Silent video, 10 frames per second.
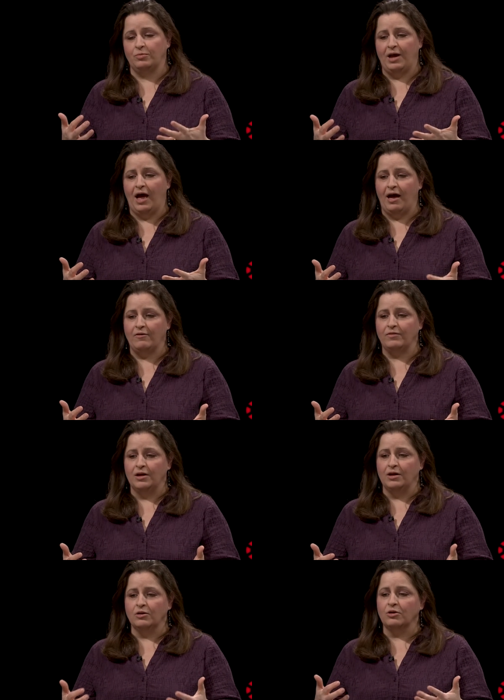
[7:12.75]
We have
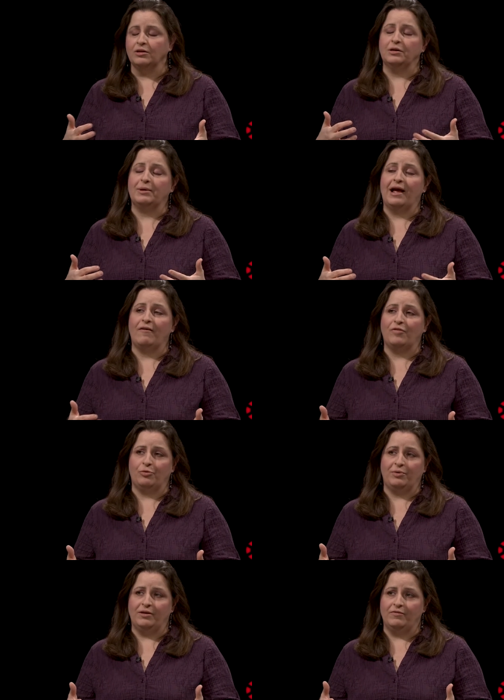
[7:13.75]
Currently, we have
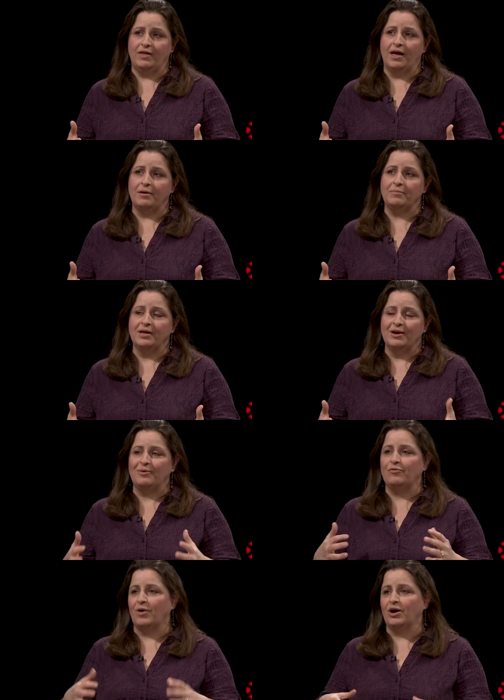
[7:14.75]
three of them.
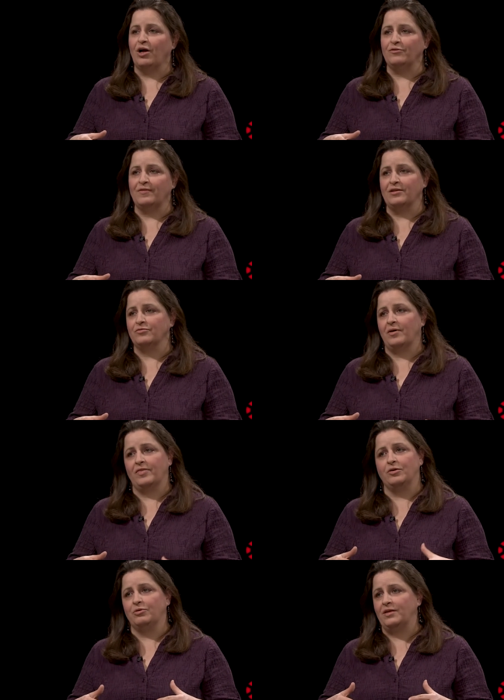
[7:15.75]
We have one called Festival
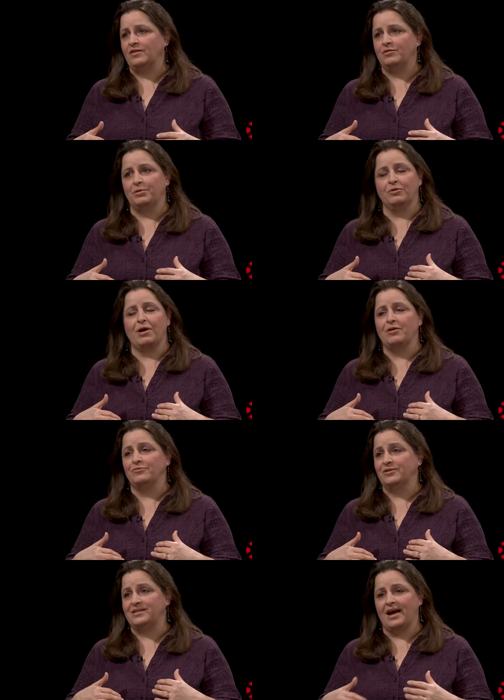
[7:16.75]
on the Green that's been around
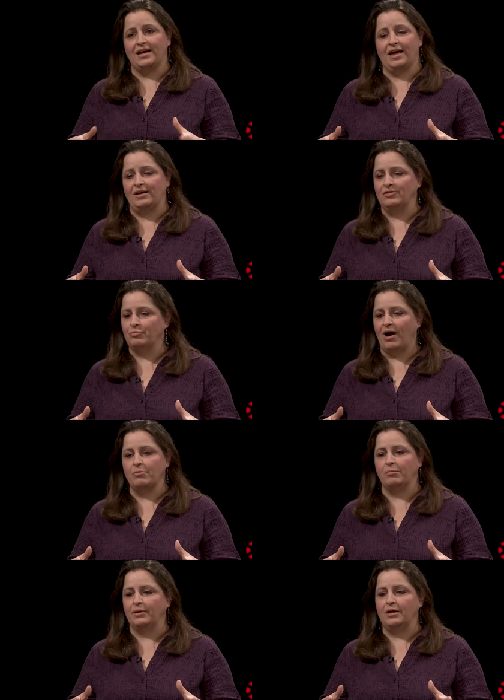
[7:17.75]
for decades,
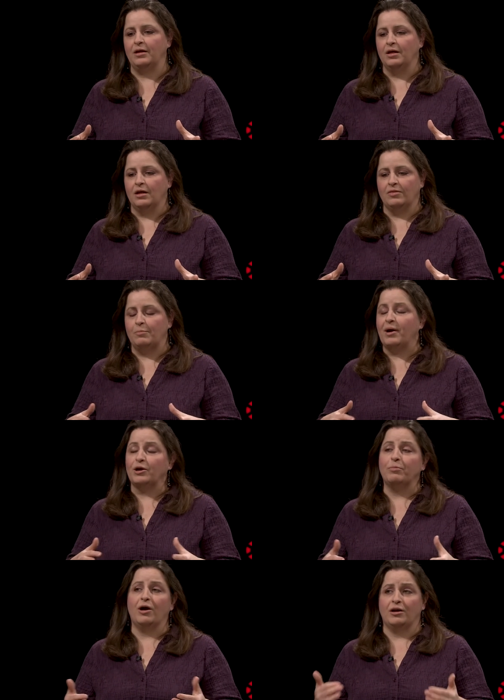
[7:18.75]
probably the
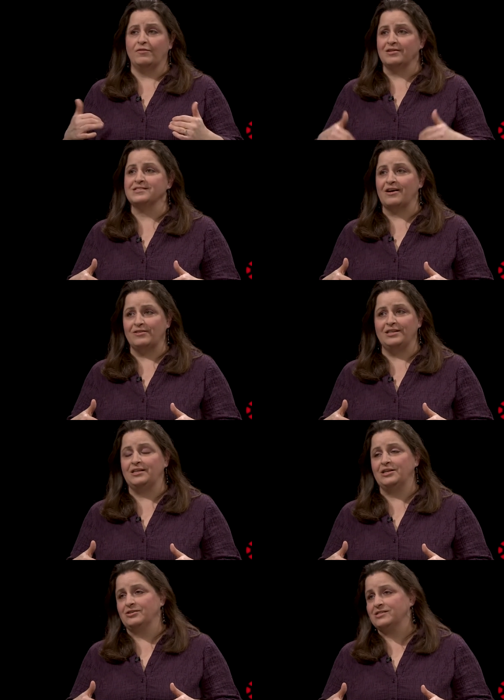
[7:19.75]
better part of our 70
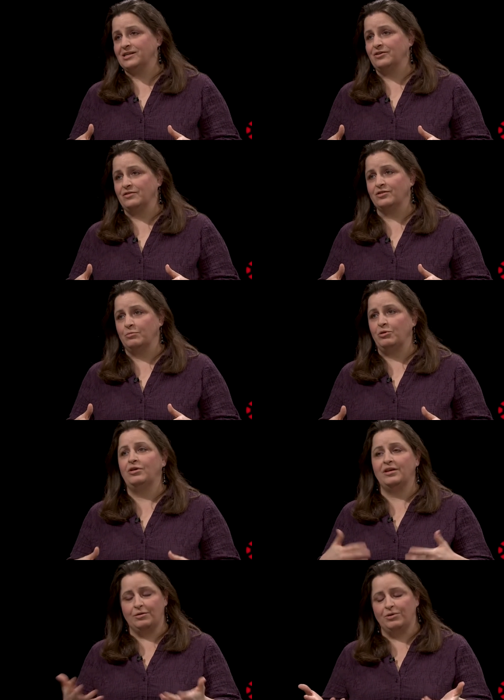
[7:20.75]
years here in this
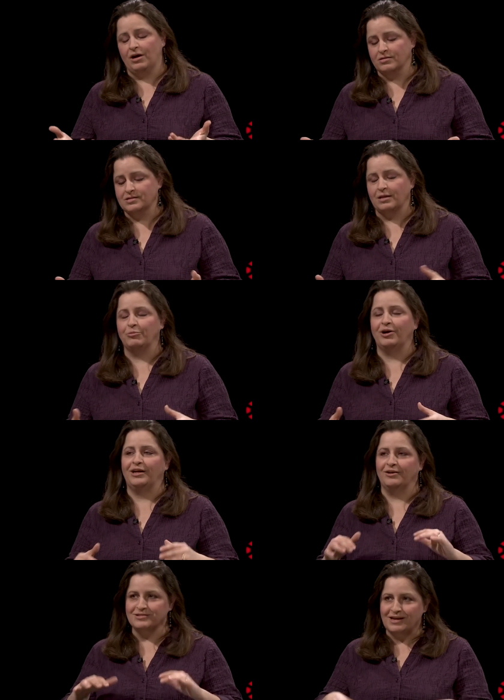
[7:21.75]
community, and we are
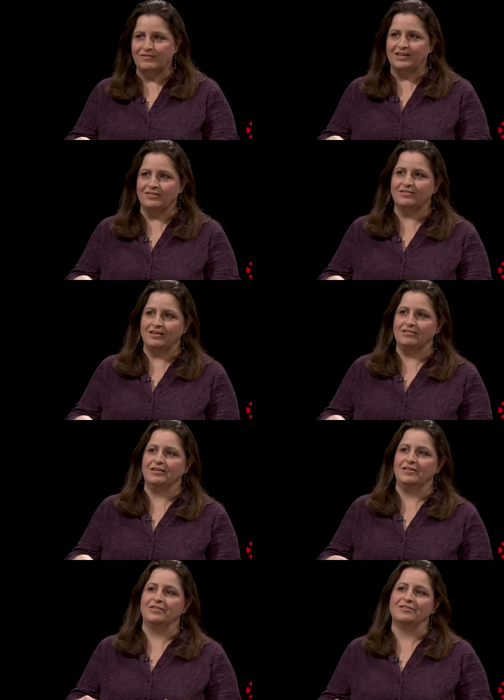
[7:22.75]
celebrating our 70th
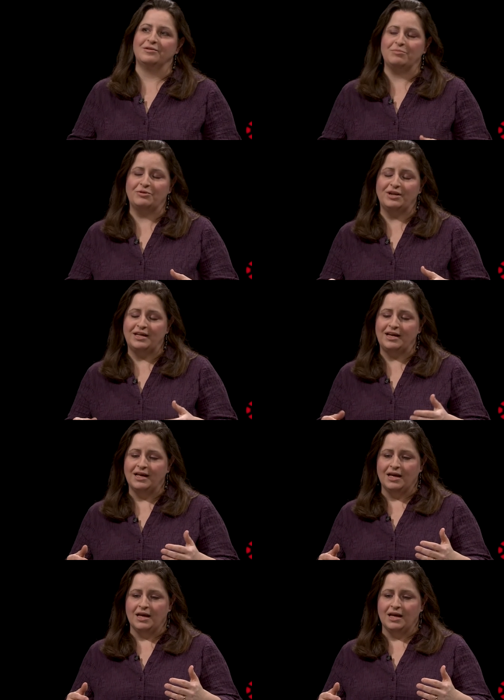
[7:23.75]
season in this community.